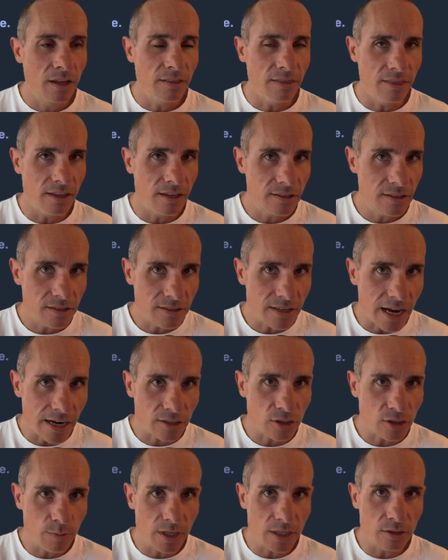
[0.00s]
This is
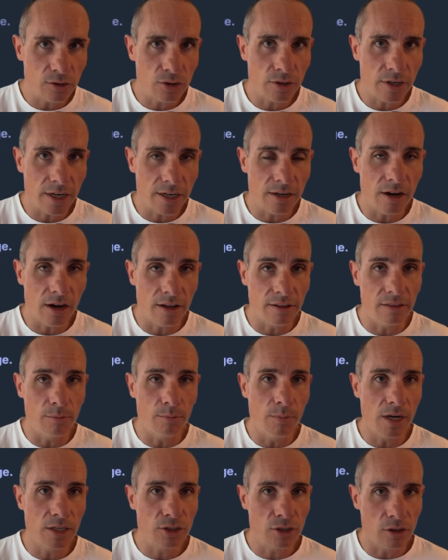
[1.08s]
actually being trained on the
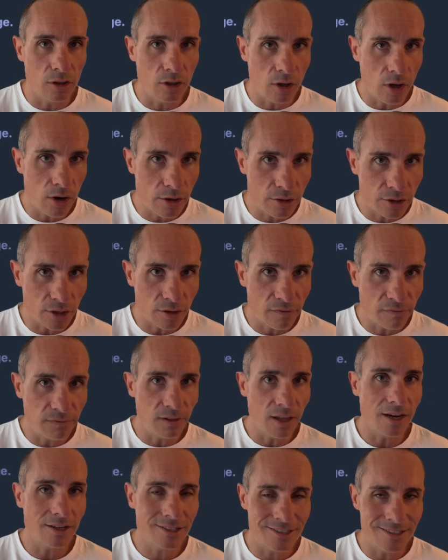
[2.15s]
much larger
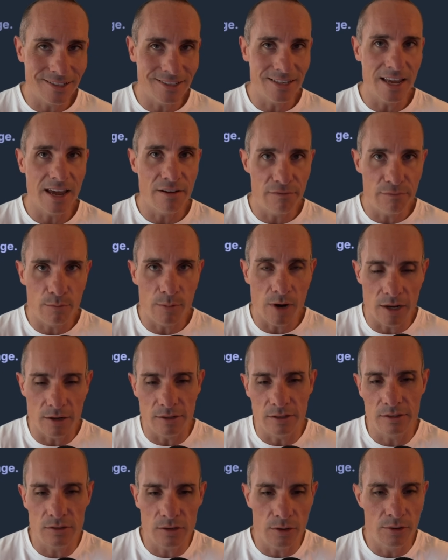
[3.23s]
Flux Dev
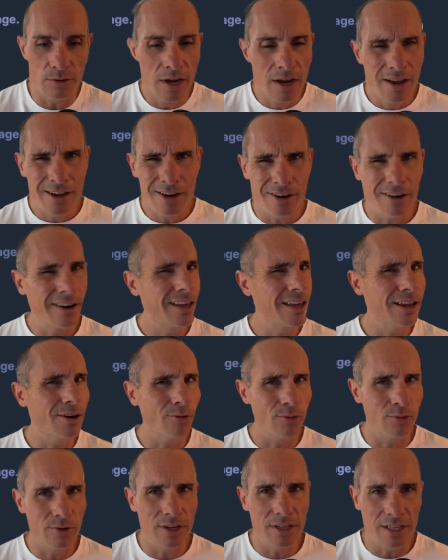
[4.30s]
model. So you're gonna get
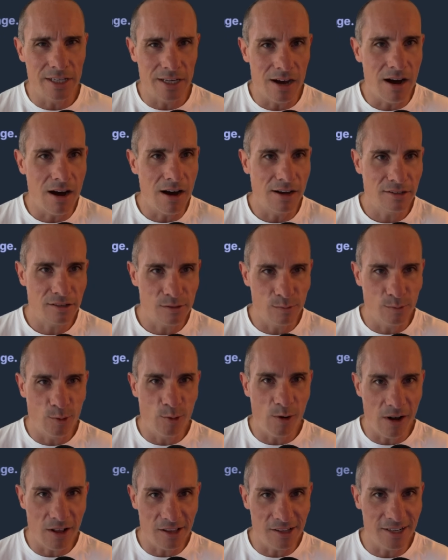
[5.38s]
really awesome
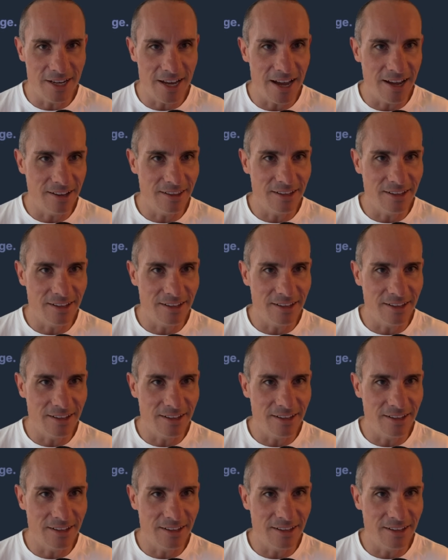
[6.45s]
quality out of